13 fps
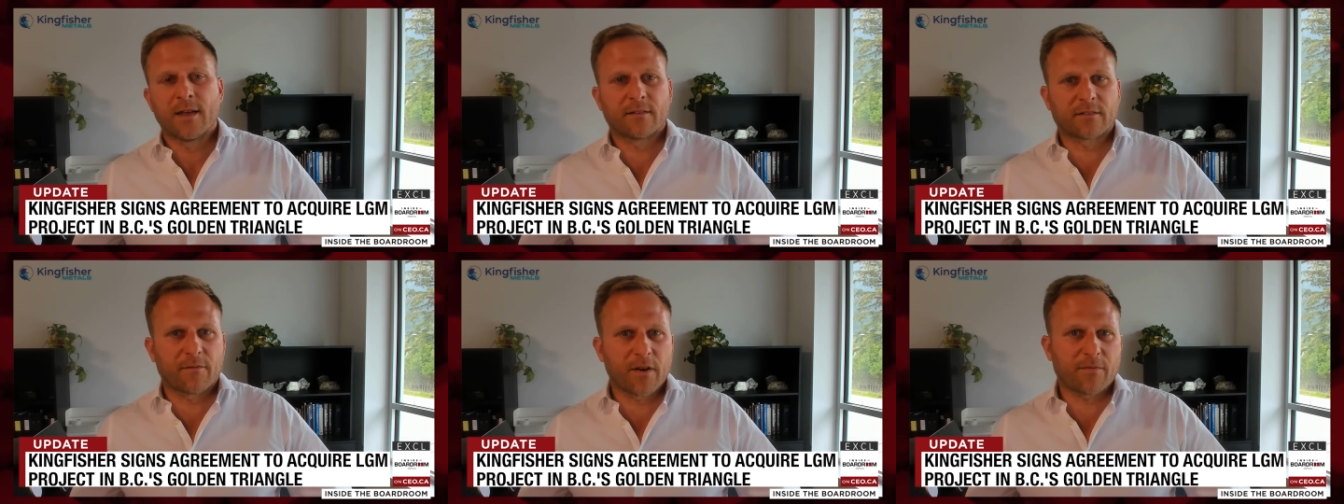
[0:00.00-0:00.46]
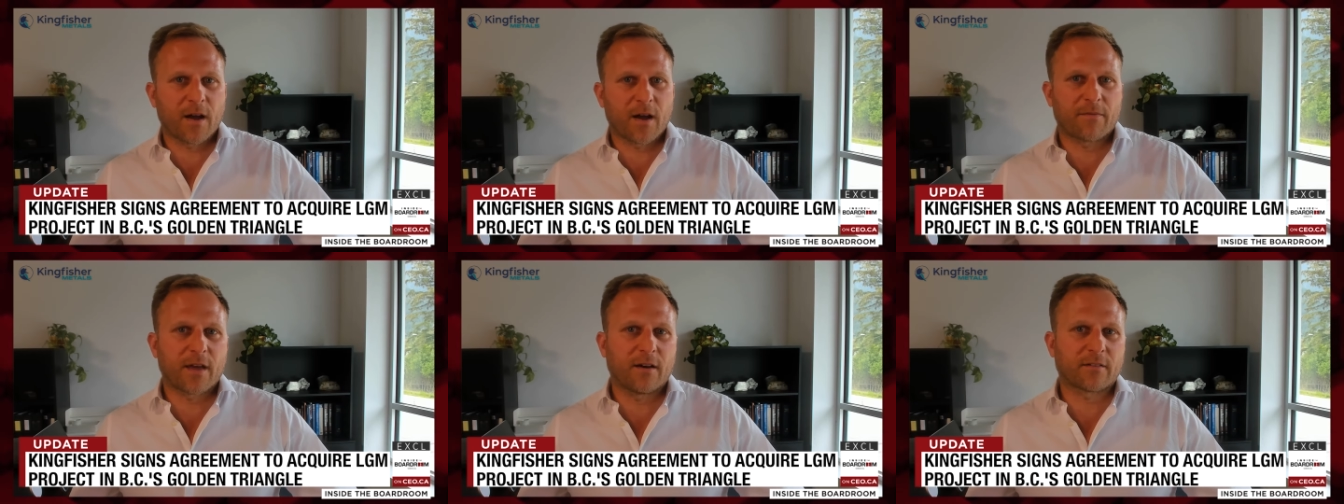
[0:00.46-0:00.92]

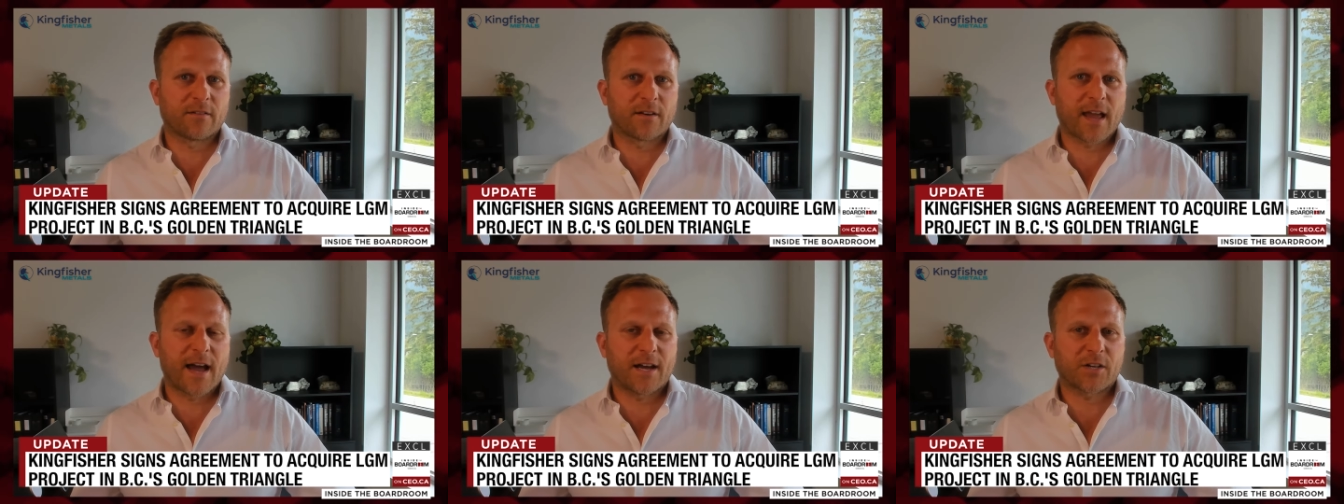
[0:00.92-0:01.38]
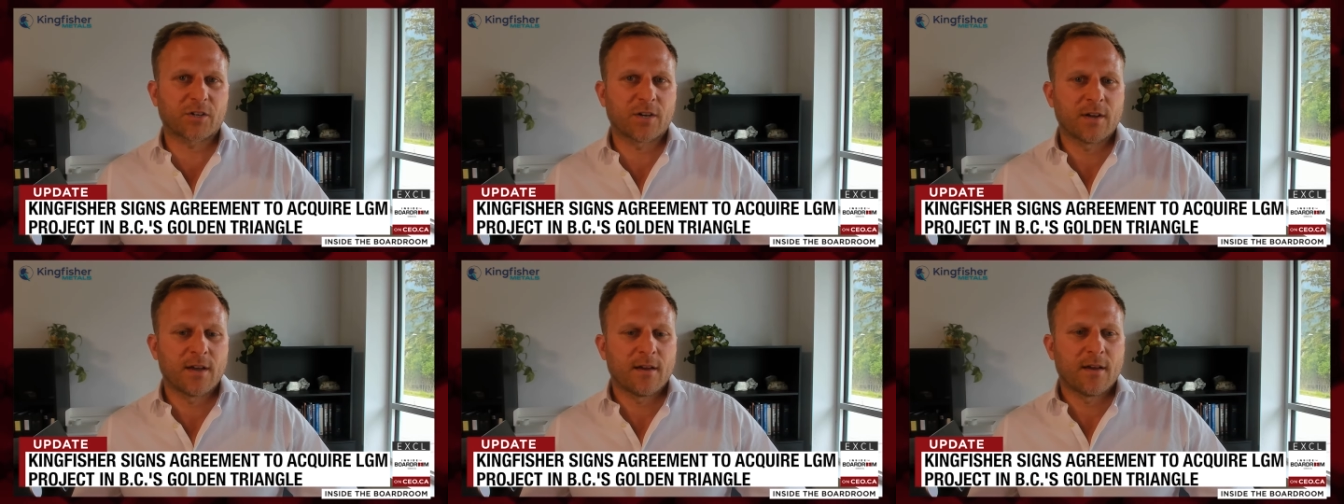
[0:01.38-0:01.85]
75,000 cash,
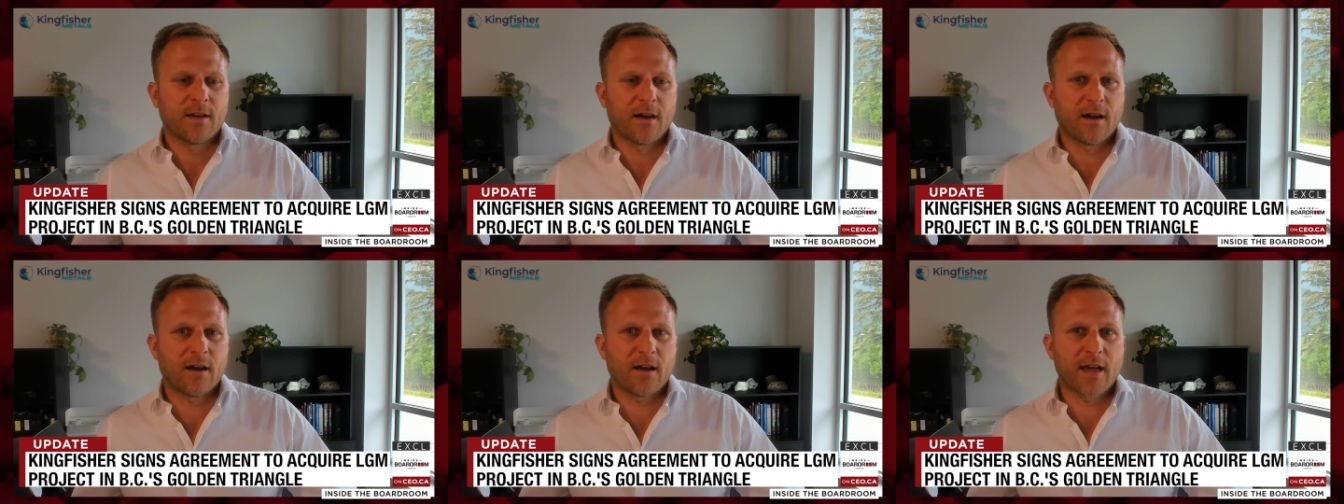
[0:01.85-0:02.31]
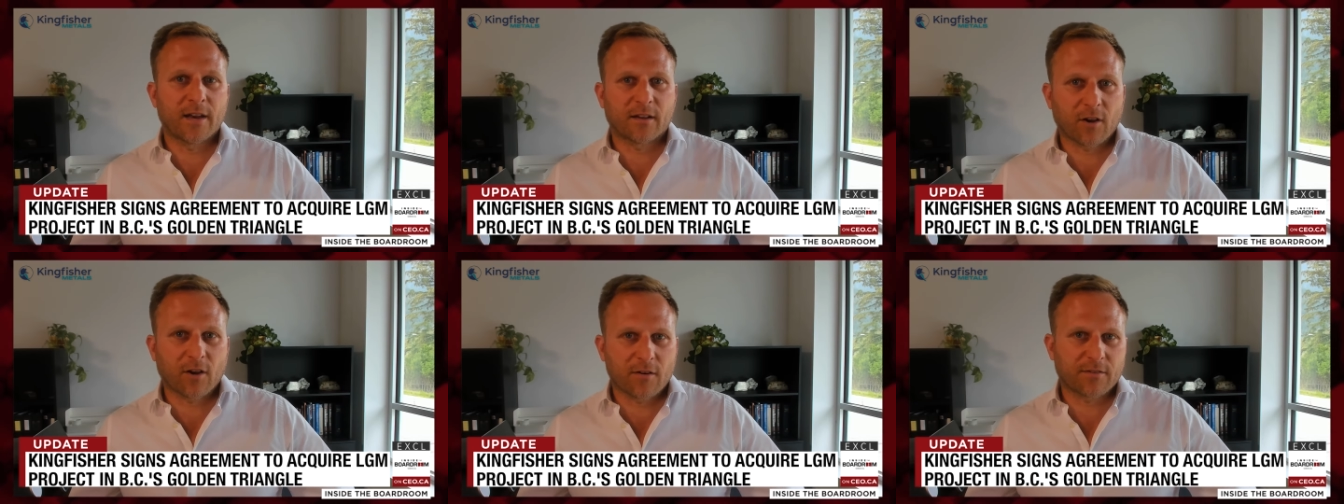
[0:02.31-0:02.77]
uh, and
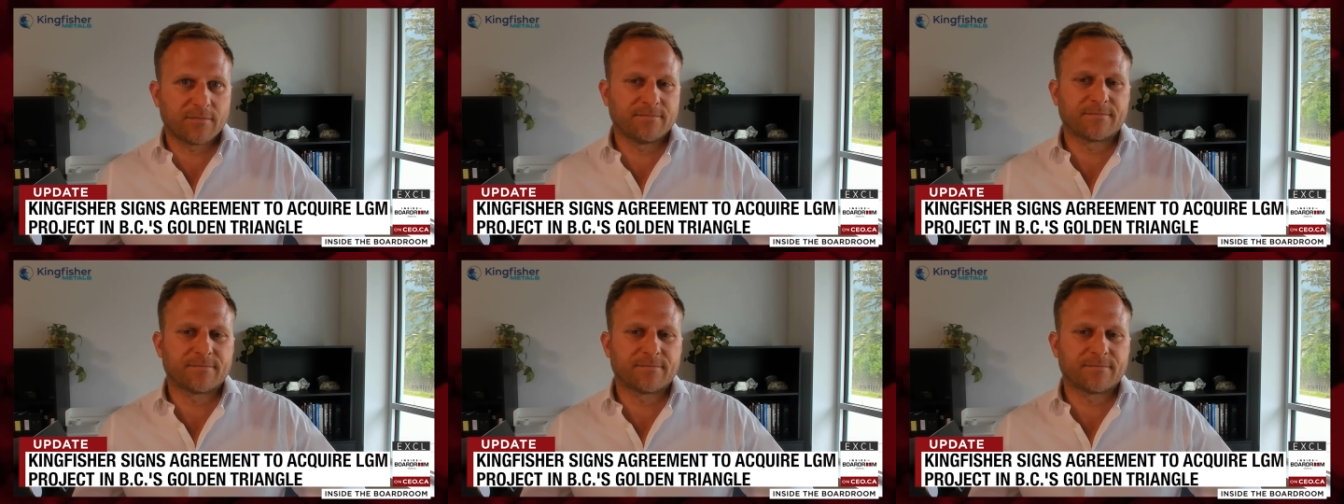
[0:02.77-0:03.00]
it's ours.